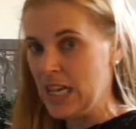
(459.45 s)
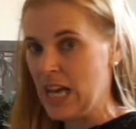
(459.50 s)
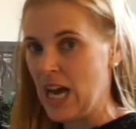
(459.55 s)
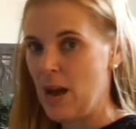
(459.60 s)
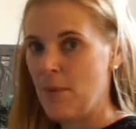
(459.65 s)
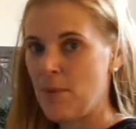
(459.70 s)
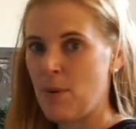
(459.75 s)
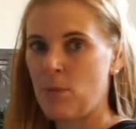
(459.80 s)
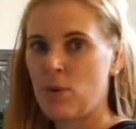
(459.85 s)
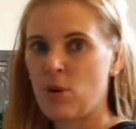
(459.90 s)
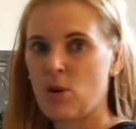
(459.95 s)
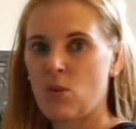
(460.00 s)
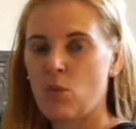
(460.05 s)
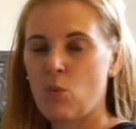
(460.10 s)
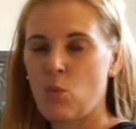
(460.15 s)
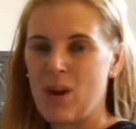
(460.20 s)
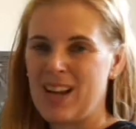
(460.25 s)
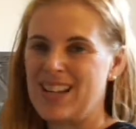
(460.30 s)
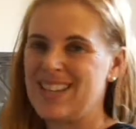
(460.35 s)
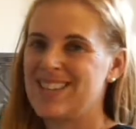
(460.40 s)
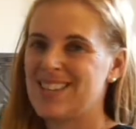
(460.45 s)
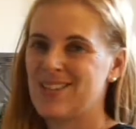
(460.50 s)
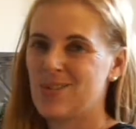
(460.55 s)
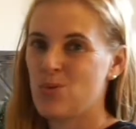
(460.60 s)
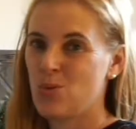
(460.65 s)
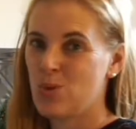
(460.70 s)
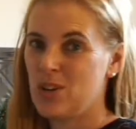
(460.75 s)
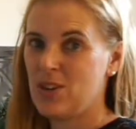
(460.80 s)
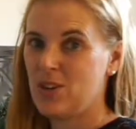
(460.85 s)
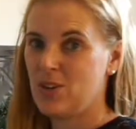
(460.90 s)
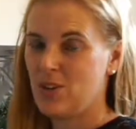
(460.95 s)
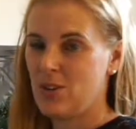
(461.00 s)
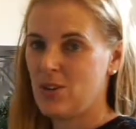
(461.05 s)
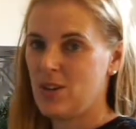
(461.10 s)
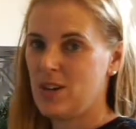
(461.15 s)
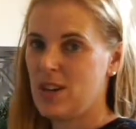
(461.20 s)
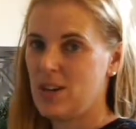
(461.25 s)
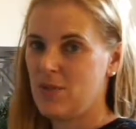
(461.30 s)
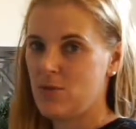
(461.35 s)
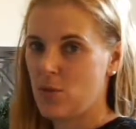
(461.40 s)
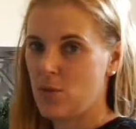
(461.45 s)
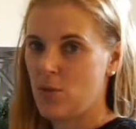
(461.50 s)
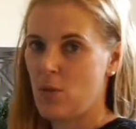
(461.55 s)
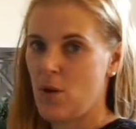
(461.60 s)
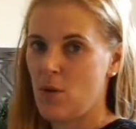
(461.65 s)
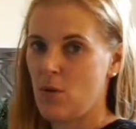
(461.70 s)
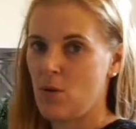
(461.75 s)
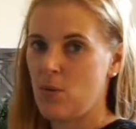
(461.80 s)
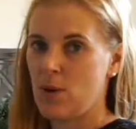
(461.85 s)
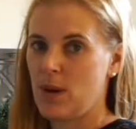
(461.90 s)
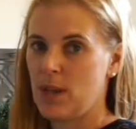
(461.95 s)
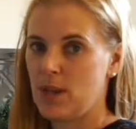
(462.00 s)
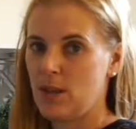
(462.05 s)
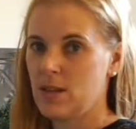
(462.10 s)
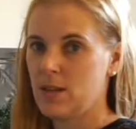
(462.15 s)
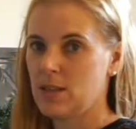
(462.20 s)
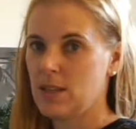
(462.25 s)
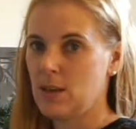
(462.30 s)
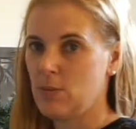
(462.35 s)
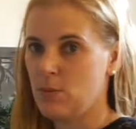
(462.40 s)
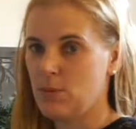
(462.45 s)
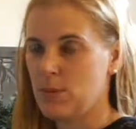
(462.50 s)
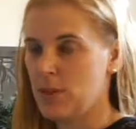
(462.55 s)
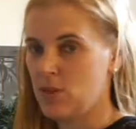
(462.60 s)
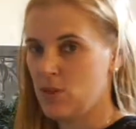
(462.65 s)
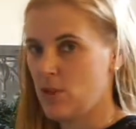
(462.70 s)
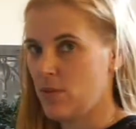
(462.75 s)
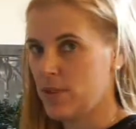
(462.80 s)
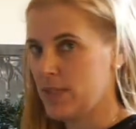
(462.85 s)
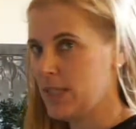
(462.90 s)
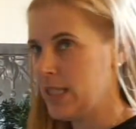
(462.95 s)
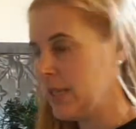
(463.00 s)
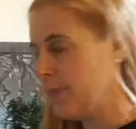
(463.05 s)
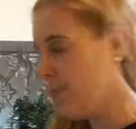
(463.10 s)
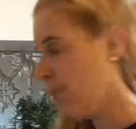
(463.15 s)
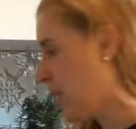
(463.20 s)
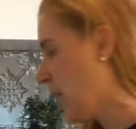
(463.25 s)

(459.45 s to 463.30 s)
and we're not going to waste cookie dough and have to throw it away because that would be a travesty.